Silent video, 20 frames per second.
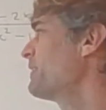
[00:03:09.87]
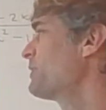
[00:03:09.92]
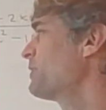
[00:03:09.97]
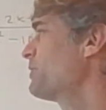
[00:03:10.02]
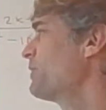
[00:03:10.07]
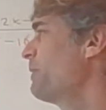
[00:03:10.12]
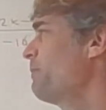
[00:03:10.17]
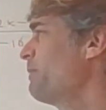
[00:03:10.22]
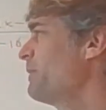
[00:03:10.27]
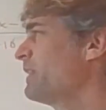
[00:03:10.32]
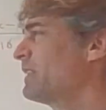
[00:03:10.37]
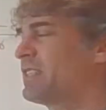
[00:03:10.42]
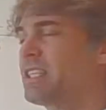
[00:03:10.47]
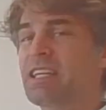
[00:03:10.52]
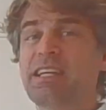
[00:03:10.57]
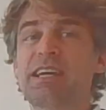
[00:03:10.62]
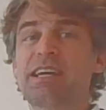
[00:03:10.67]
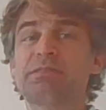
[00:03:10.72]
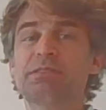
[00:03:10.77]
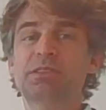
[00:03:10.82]
So that means
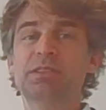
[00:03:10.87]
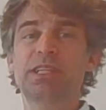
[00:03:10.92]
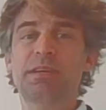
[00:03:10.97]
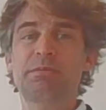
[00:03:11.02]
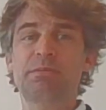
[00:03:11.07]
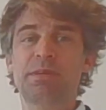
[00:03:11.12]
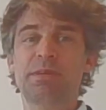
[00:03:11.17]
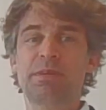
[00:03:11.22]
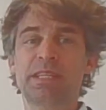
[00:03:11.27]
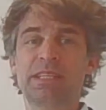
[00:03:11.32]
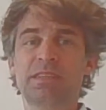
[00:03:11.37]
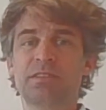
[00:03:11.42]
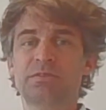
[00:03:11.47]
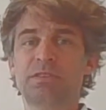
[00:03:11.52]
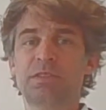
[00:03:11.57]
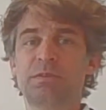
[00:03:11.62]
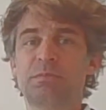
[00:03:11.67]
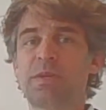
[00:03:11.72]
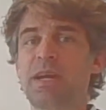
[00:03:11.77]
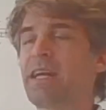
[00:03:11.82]
I have to get rid of
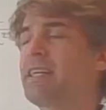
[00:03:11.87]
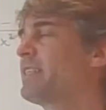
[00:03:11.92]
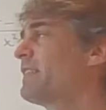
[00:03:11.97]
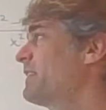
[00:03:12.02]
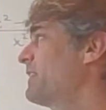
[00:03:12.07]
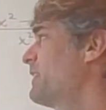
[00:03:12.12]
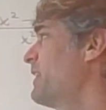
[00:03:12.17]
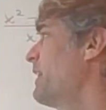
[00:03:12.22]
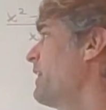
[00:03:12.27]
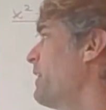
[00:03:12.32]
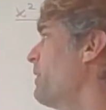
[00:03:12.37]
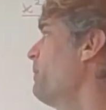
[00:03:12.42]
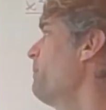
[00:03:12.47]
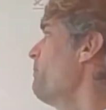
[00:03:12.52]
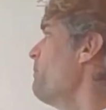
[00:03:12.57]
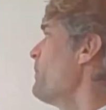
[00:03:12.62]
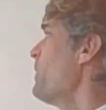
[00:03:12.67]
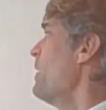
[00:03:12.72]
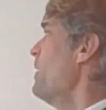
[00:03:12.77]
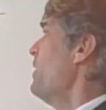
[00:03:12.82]
the brackets here.
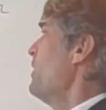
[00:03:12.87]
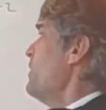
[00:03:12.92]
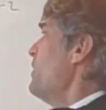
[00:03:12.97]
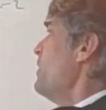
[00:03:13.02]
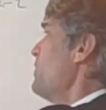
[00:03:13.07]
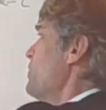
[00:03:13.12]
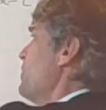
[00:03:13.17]
So